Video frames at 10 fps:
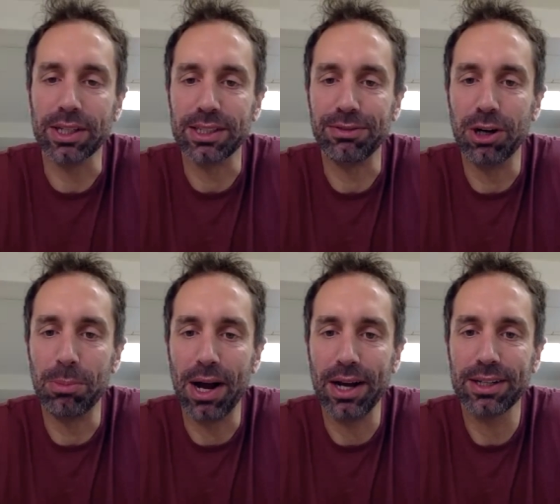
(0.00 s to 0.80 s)
this if you
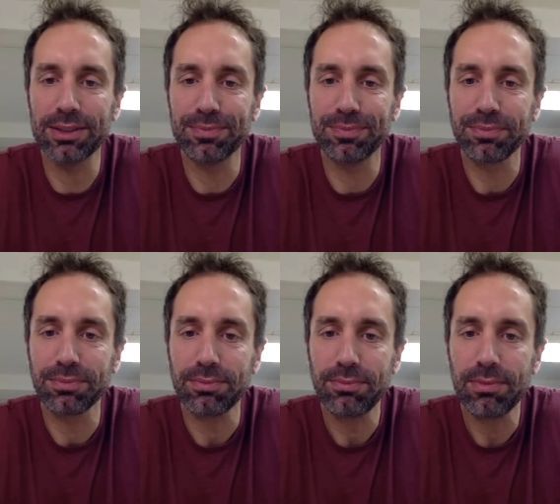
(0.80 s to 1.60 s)
don't mind.
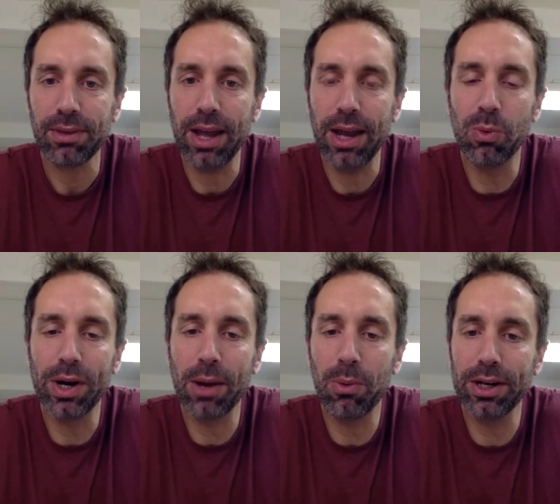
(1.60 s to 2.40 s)
Cool. And
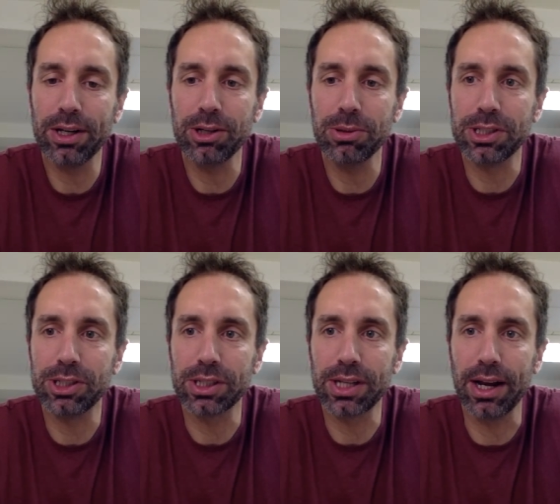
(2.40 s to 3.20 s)
what I wanted to do is
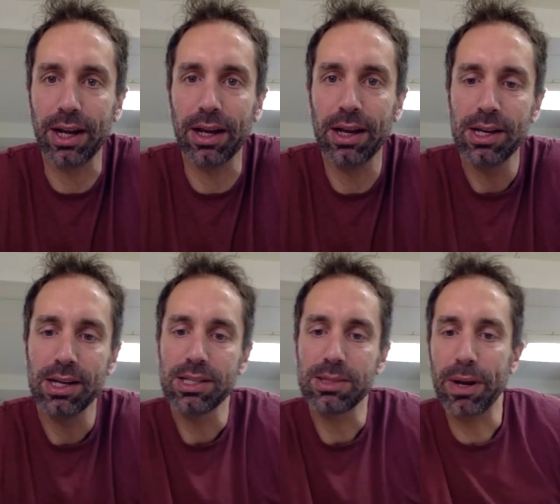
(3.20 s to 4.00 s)
just kind of
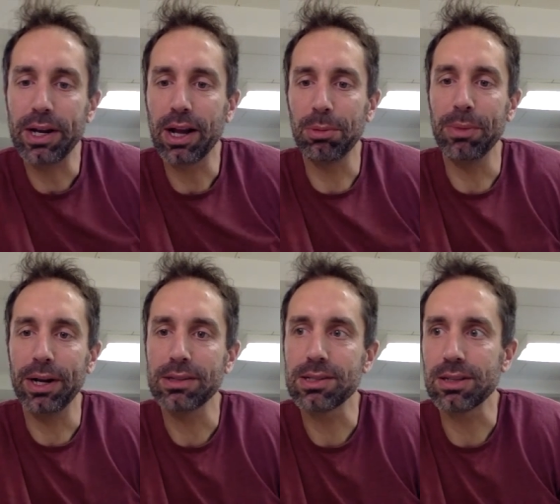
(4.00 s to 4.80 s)
spend a couple
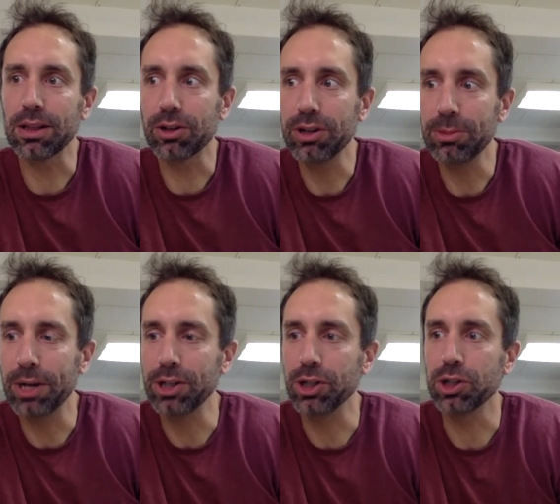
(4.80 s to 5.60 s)
minutes learning
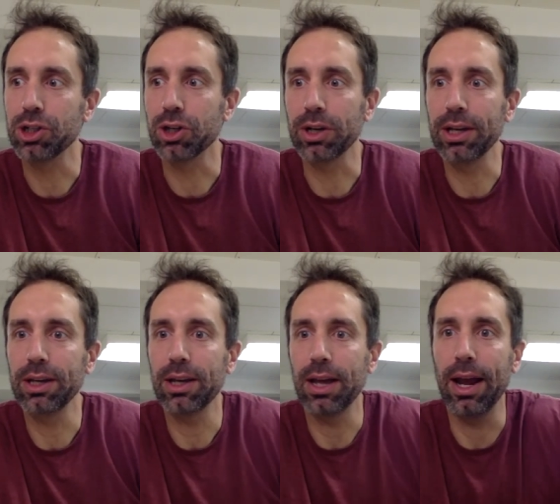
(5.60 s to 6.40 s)
about your
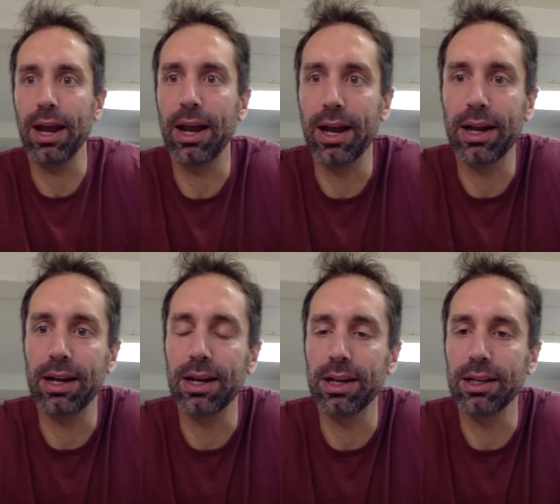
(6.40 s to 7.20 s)
journey,
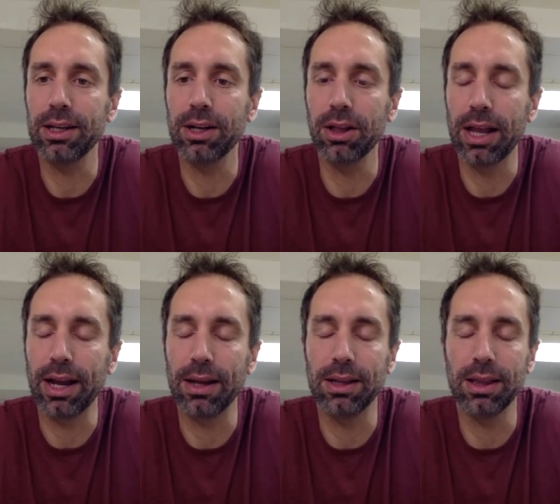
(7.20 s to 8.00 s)
and you know,
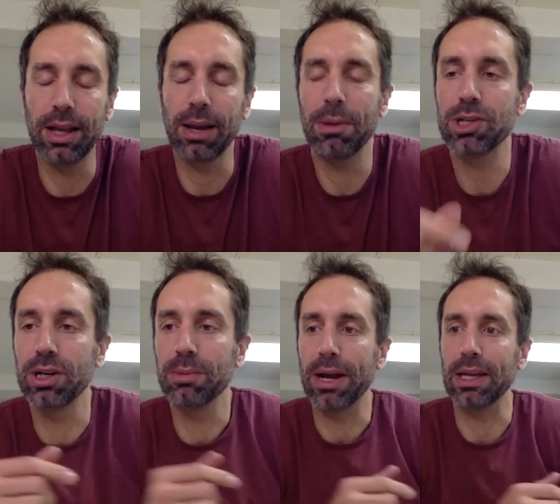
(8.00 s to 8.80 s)
like I like I
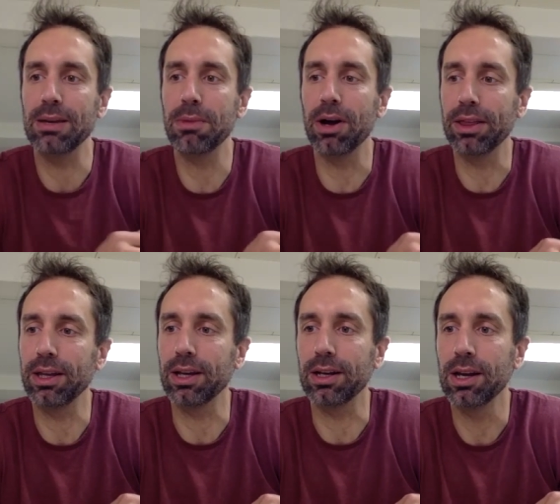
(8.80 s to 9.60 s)
mentioned in my email, I
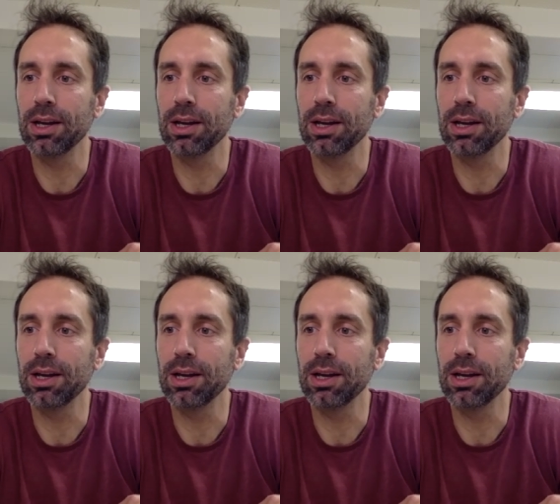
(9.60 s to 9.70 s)
think it